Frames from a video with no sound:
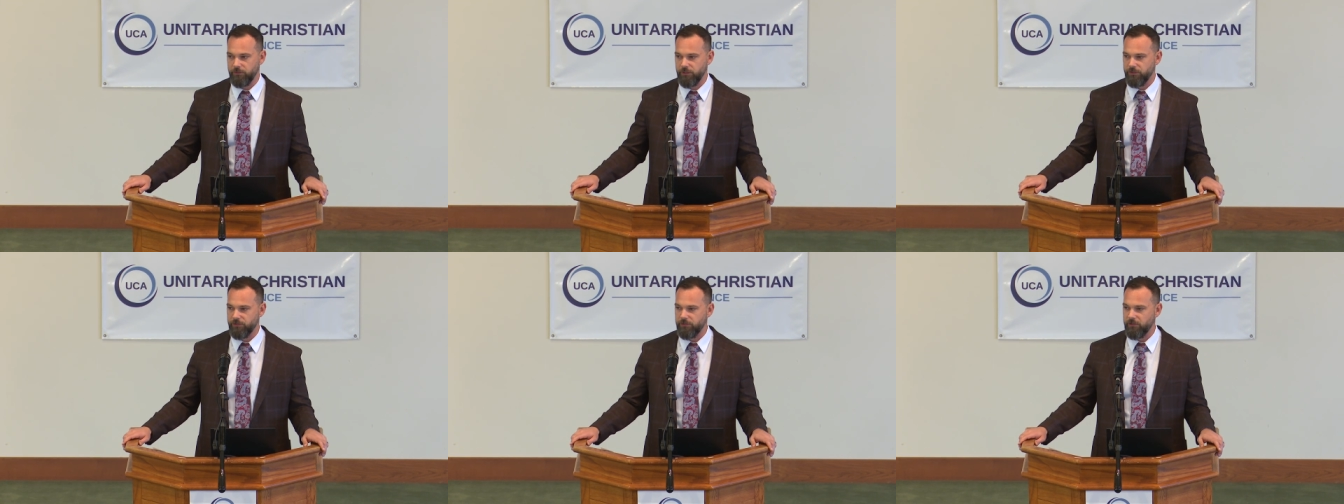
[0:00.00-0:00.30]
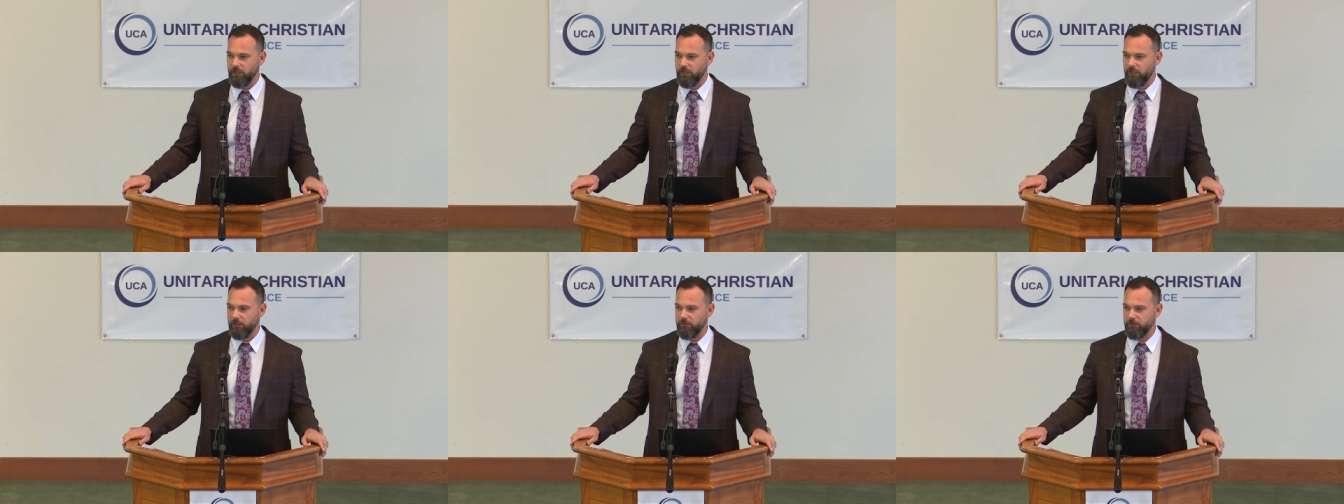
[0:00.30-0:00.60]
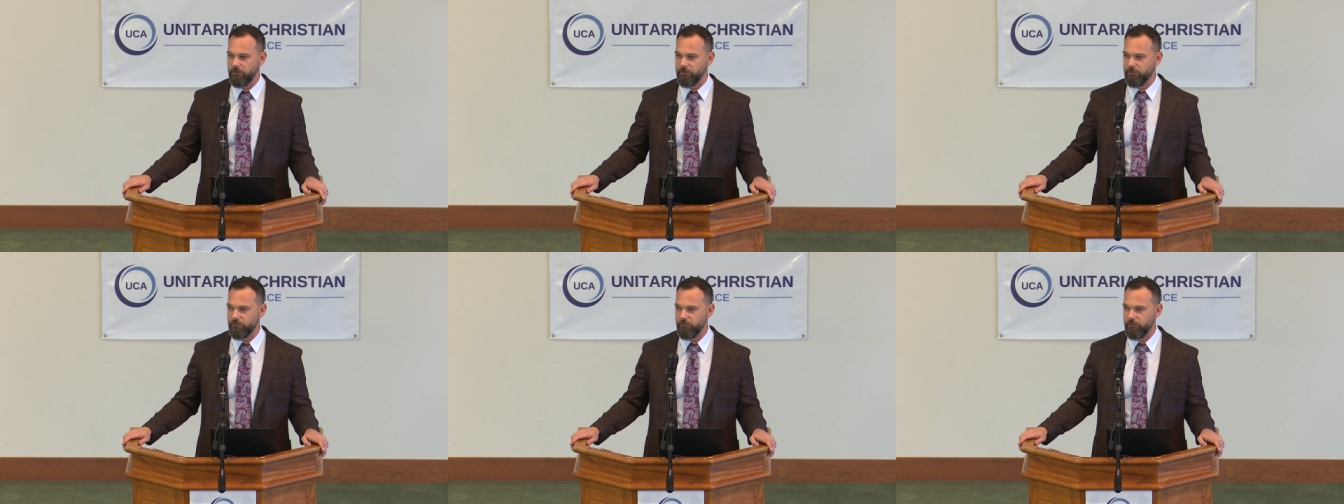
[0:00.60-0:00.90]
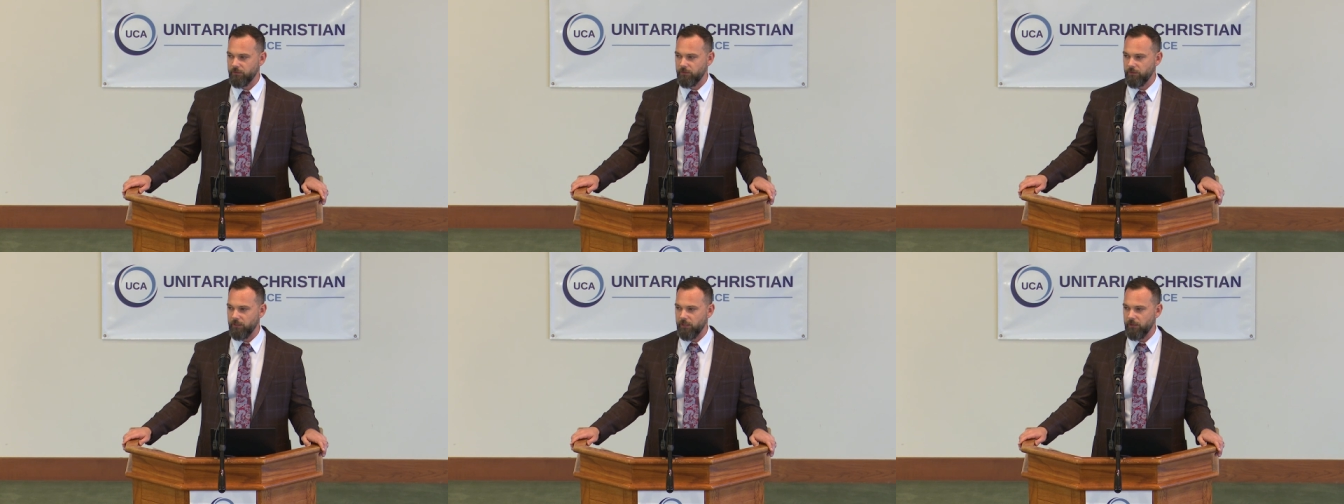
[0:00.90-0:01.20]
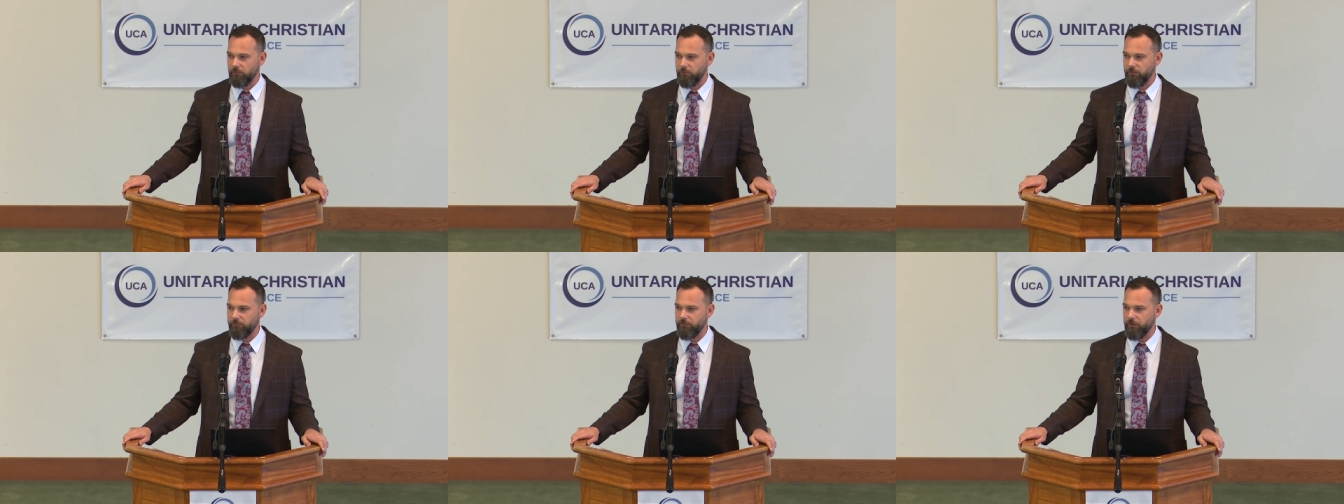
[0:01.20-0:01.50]
Just uh, there's, I
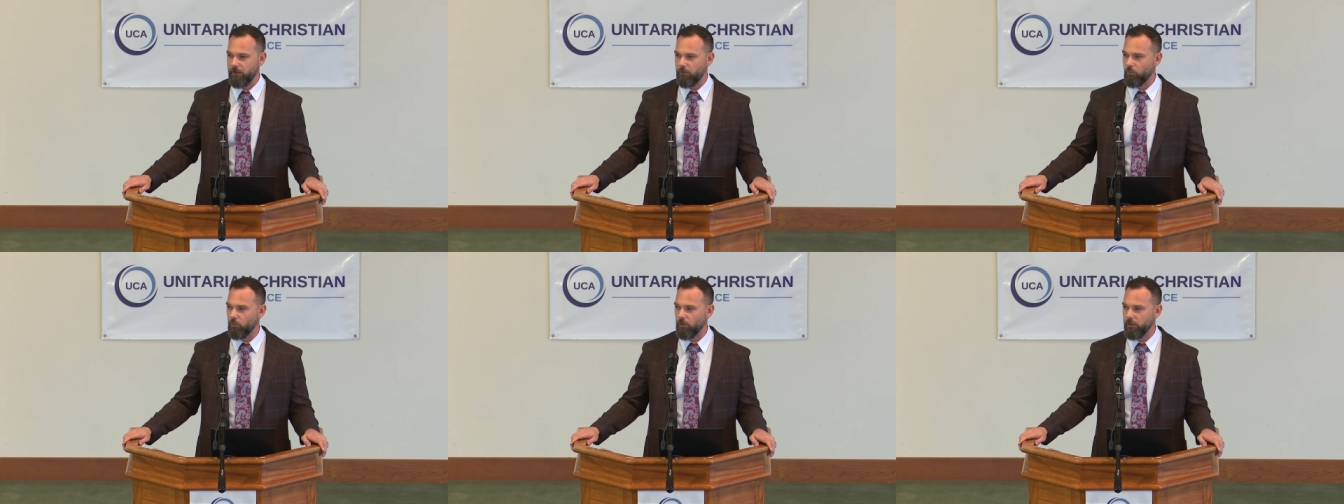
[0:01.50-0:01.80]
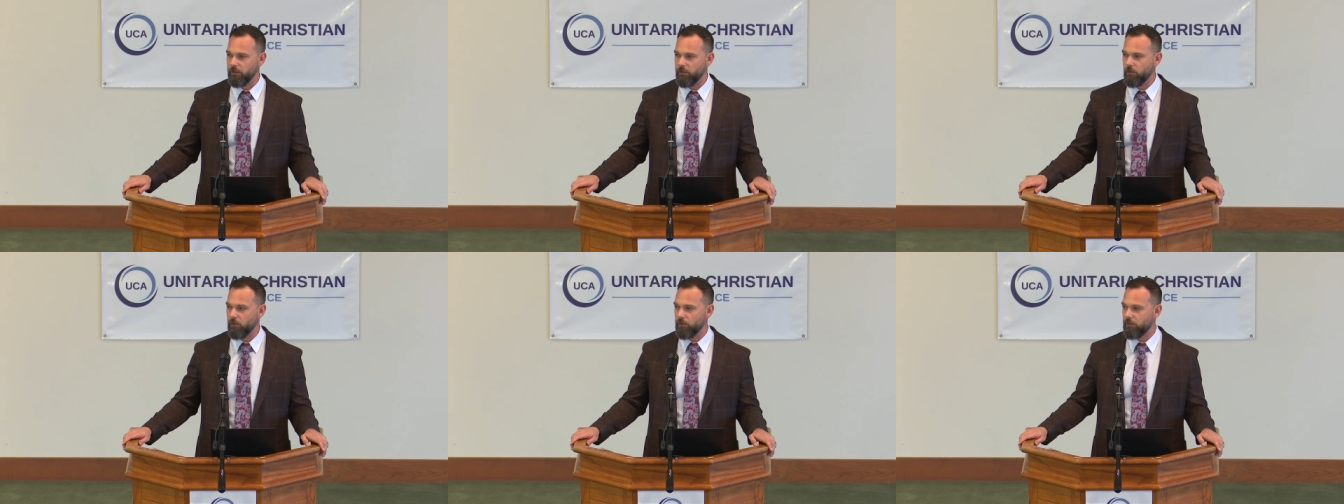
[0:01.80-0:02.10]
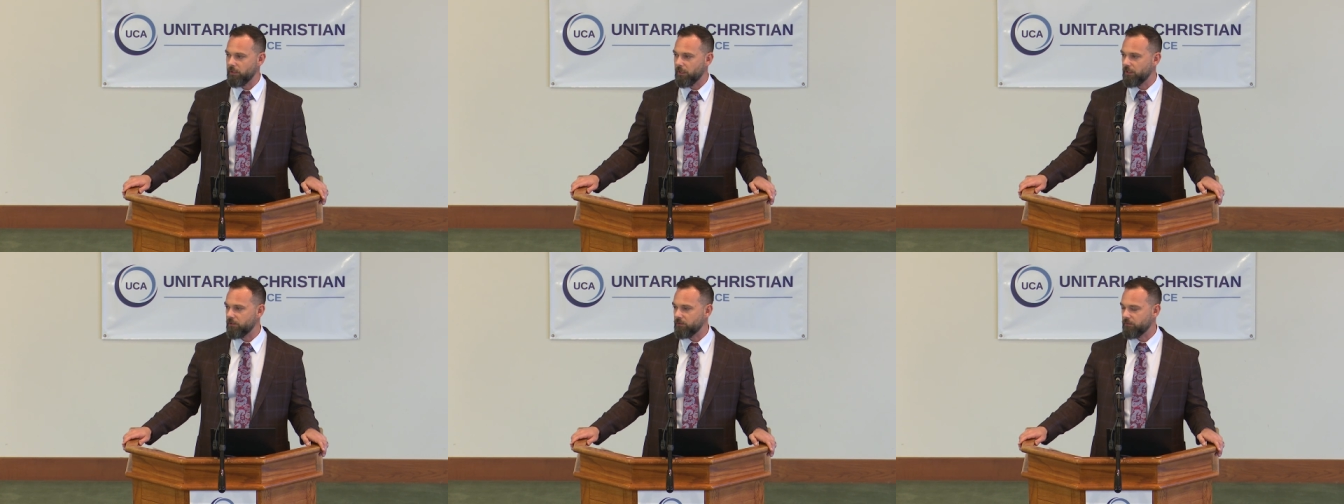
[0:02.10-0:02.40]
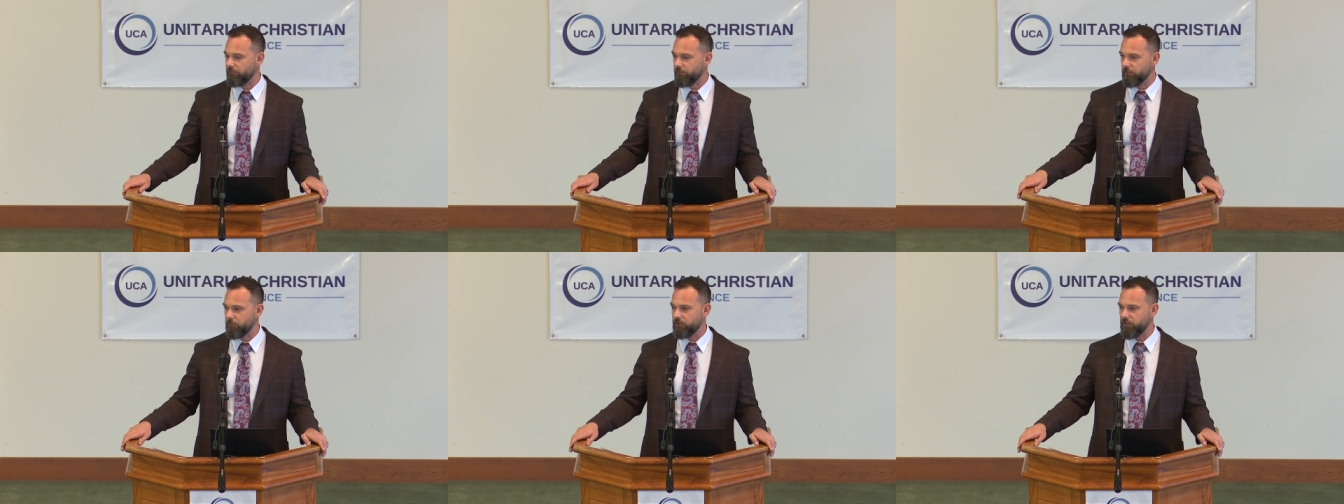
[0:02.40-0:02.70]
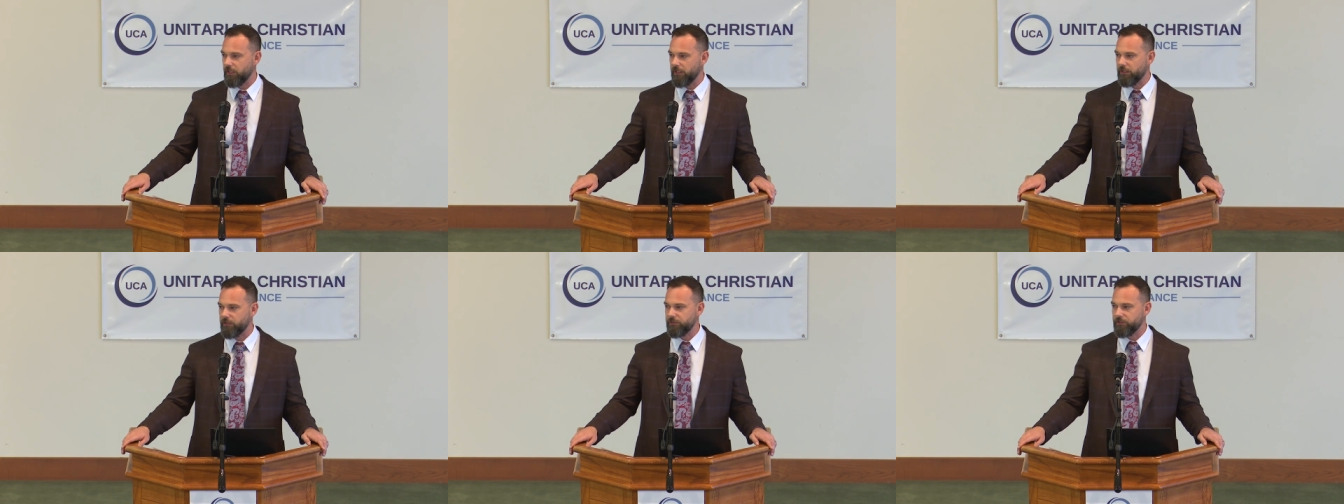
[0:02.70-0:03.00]
only found one quotation from
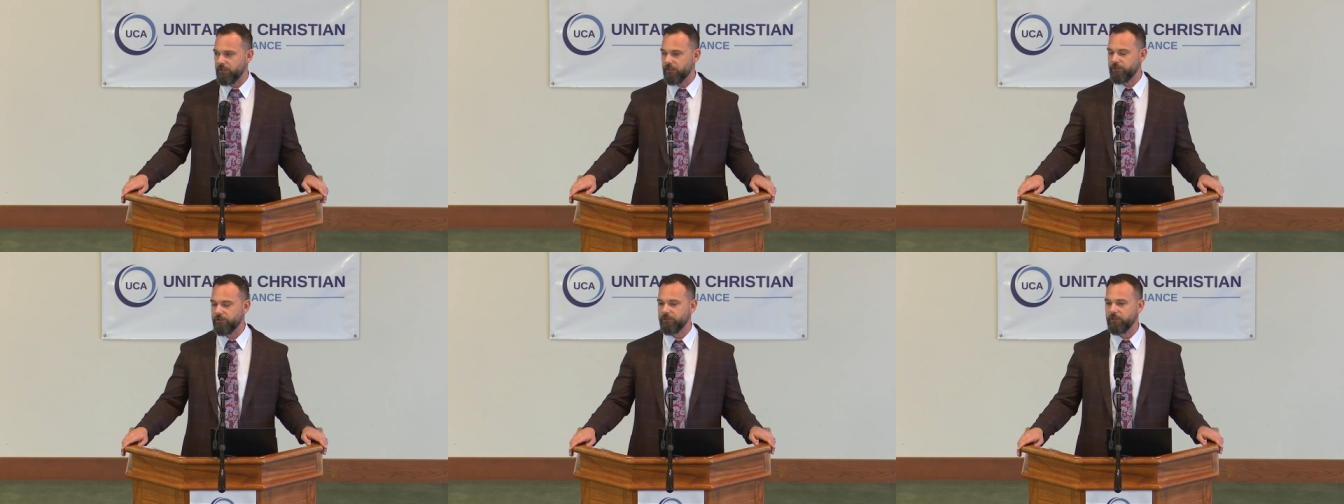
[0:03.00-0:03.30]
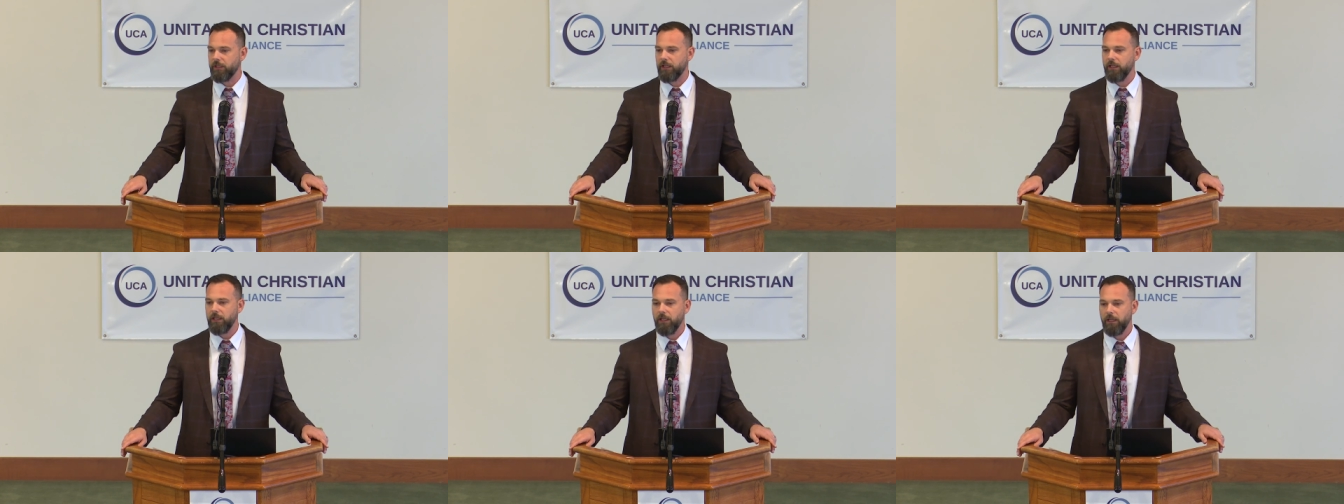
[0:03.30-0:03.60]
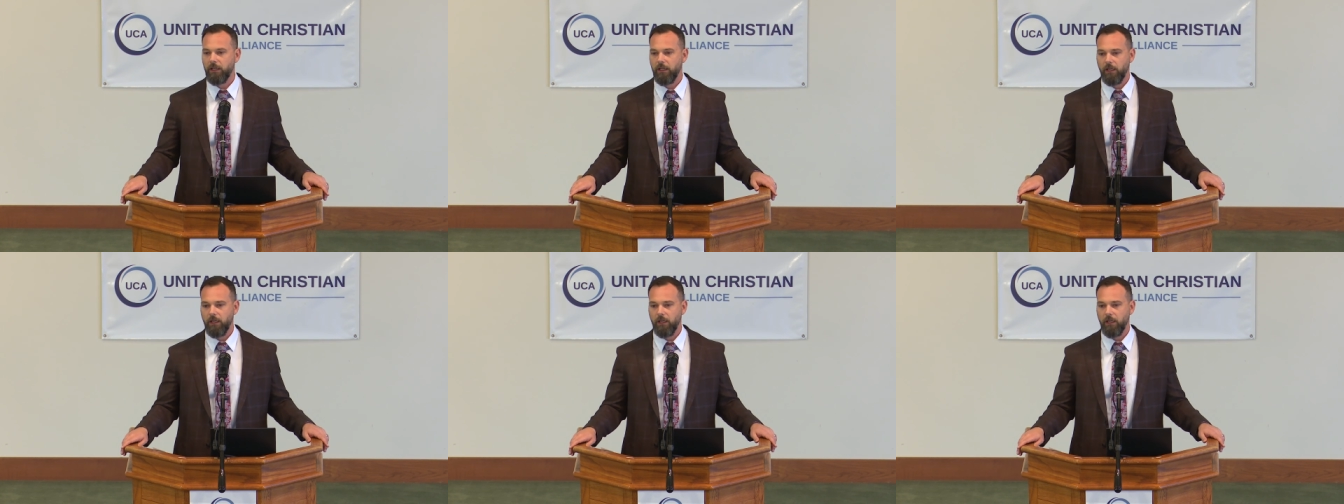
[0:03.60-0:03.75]
Genesis,